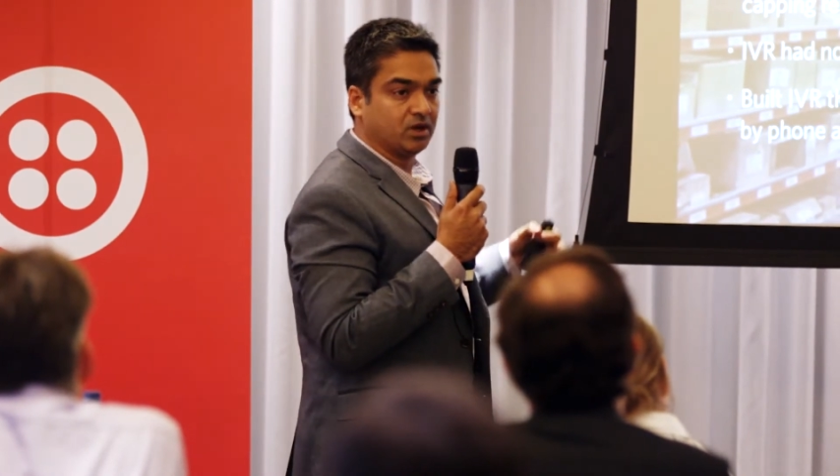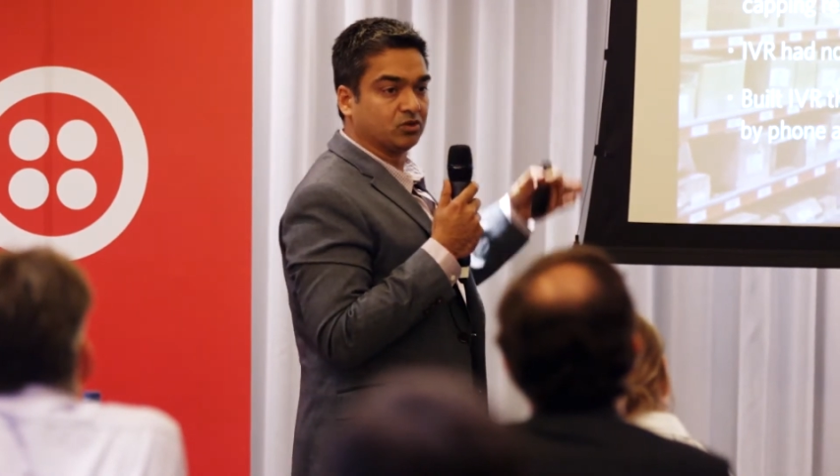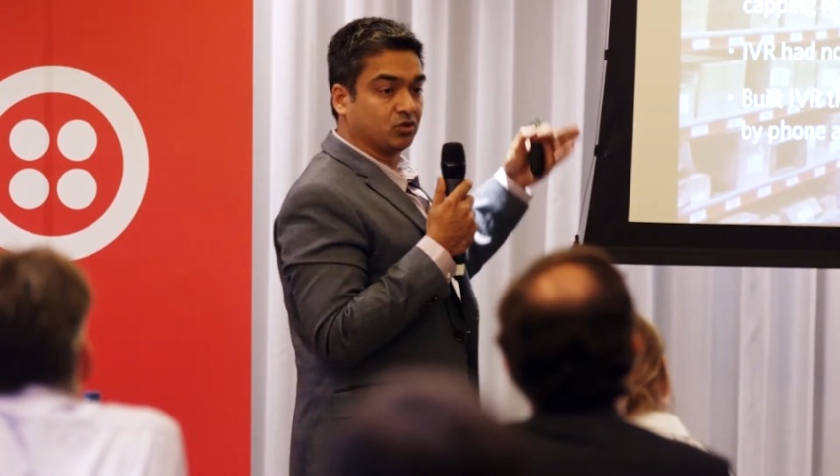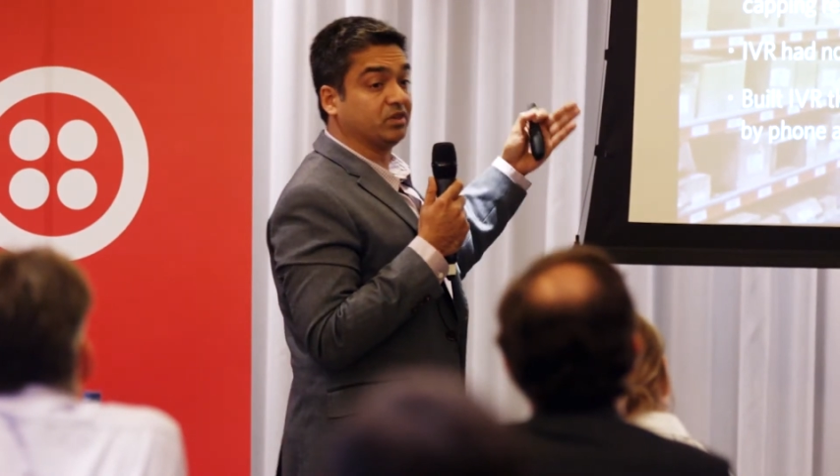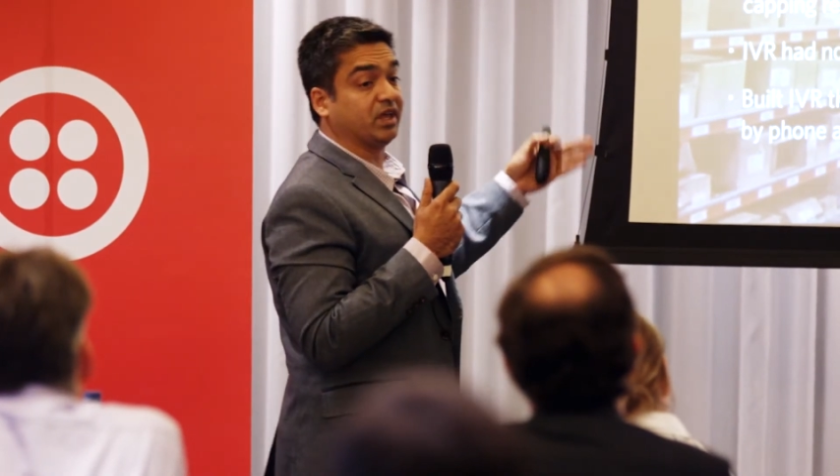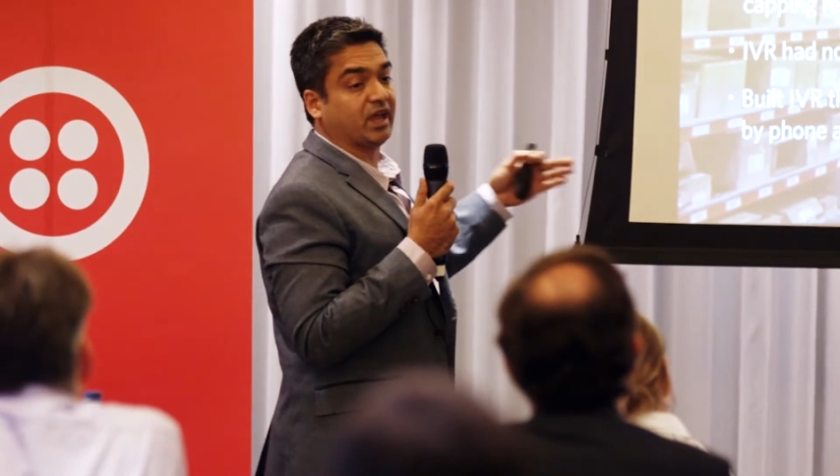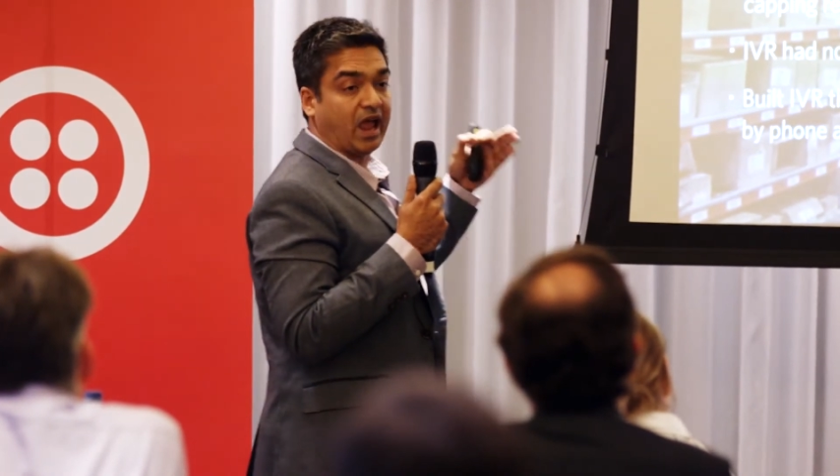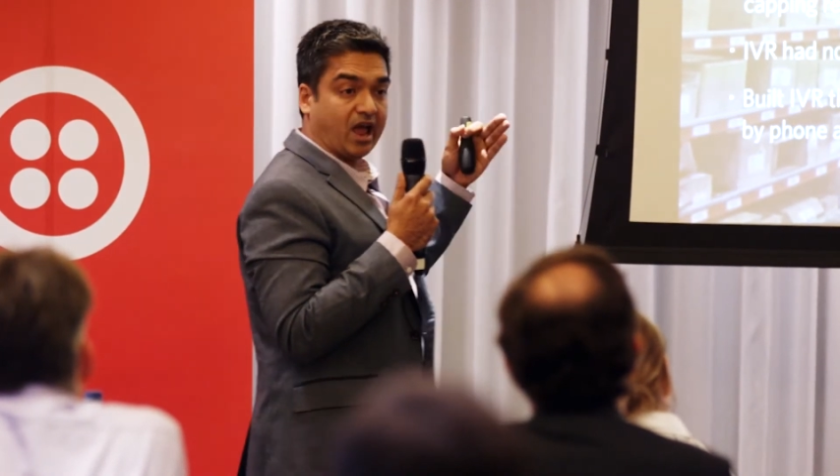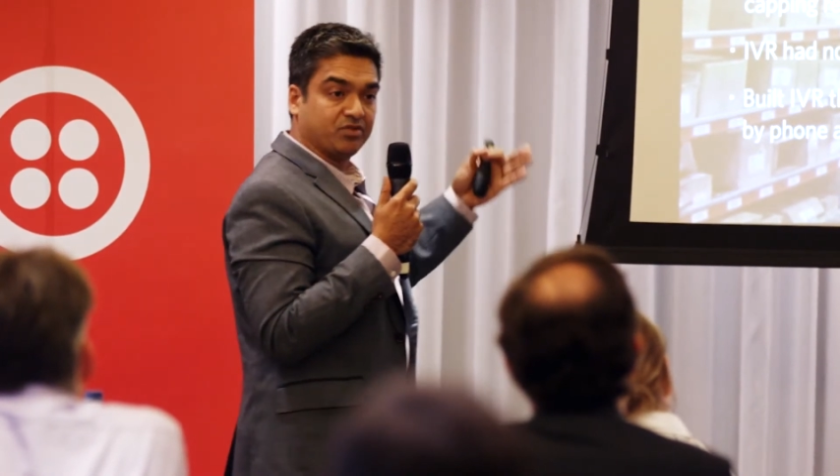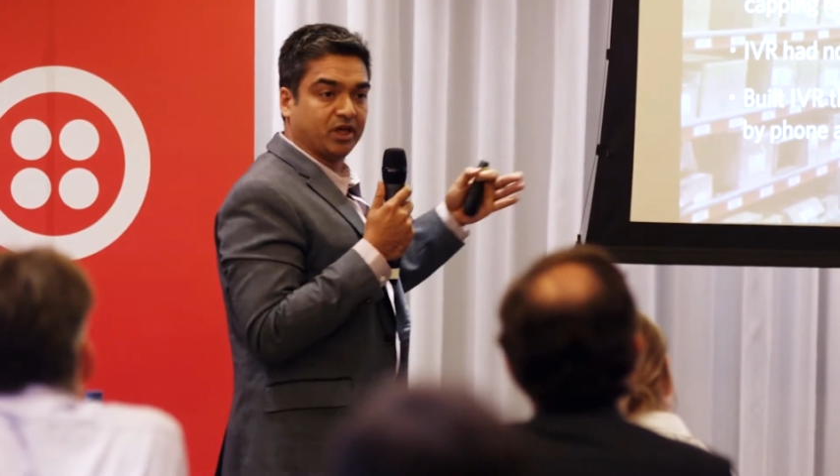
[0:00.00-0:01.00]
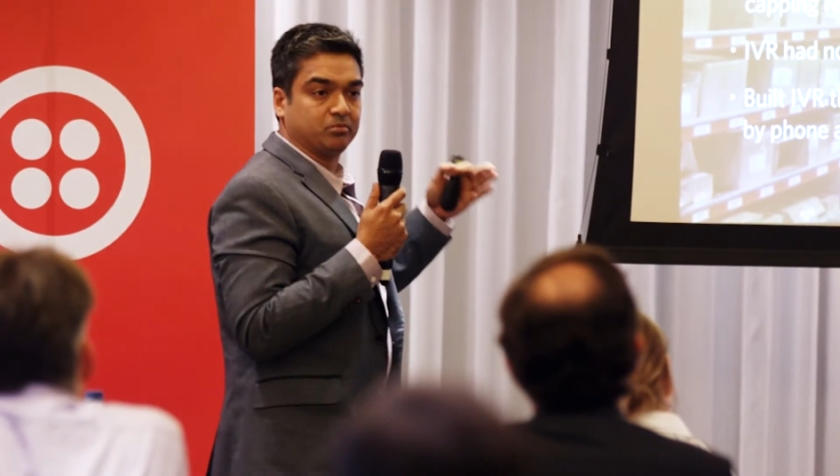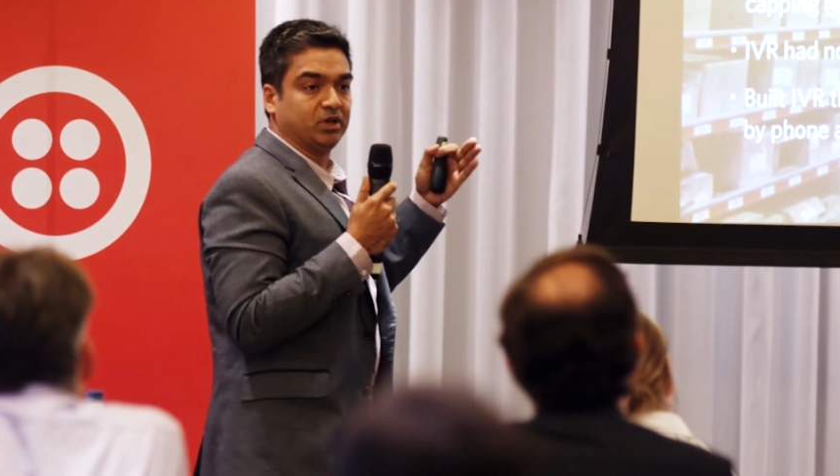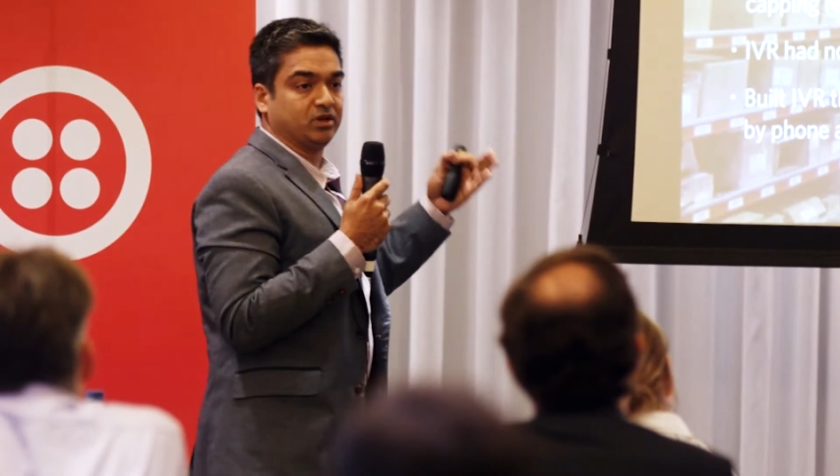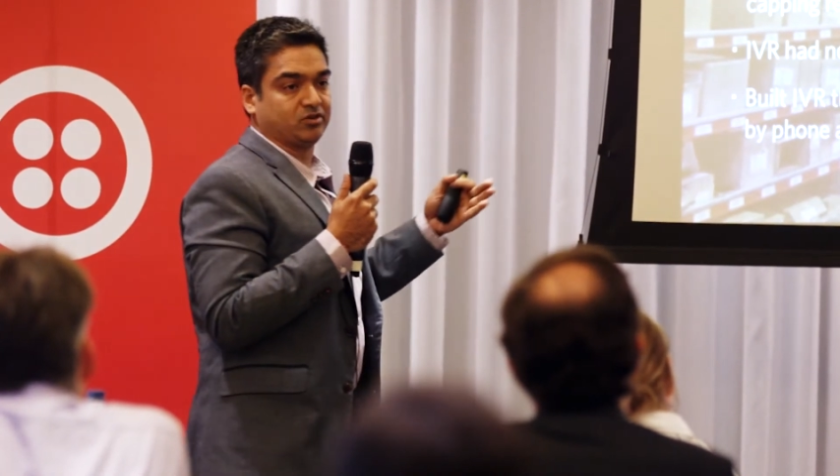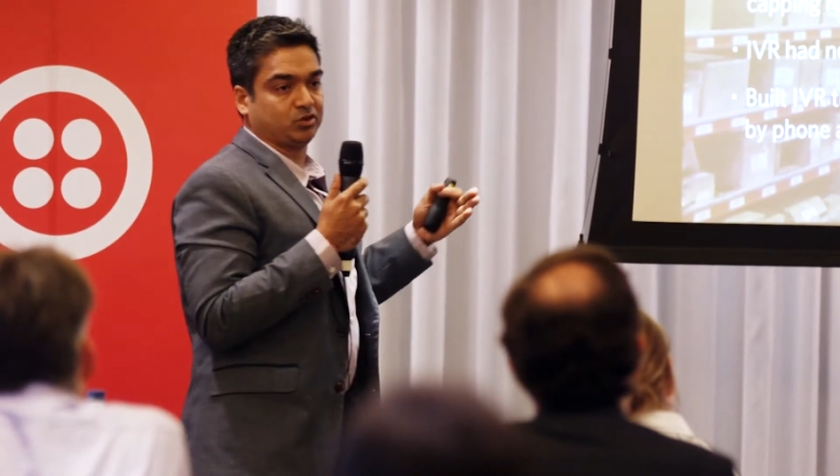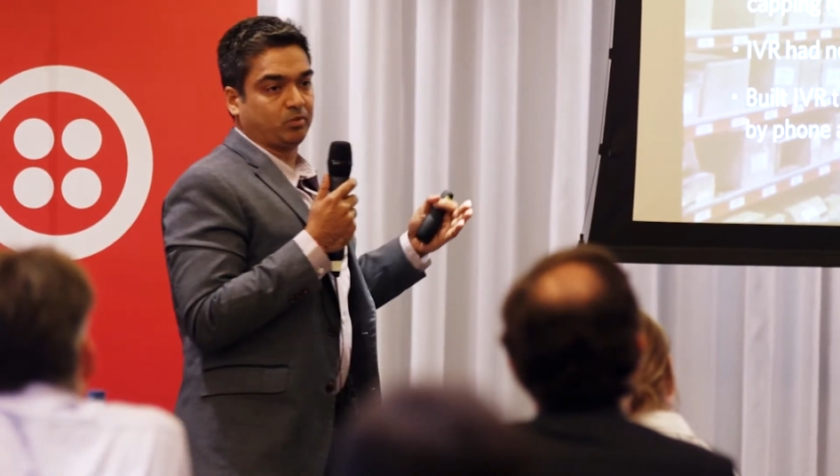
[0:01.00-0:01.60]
So they have that builder's